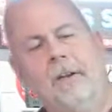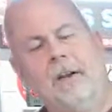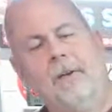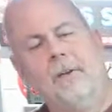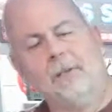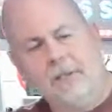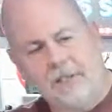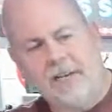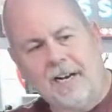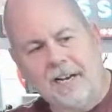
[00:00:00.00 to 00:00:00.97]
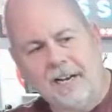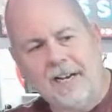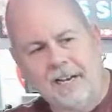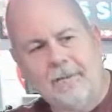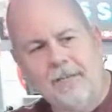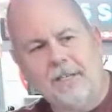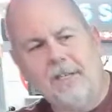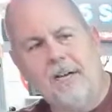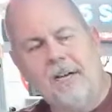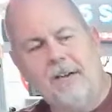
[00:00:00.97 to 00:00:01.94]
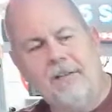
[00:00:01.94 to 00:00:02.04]
and it was just
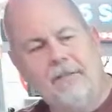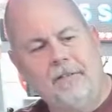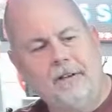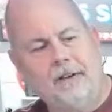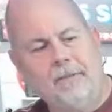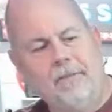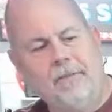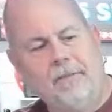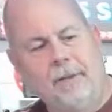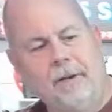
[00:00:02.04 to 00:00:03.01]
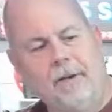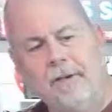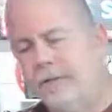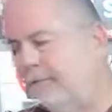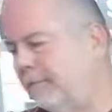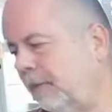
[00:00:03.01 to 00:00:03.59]
cutting filament. So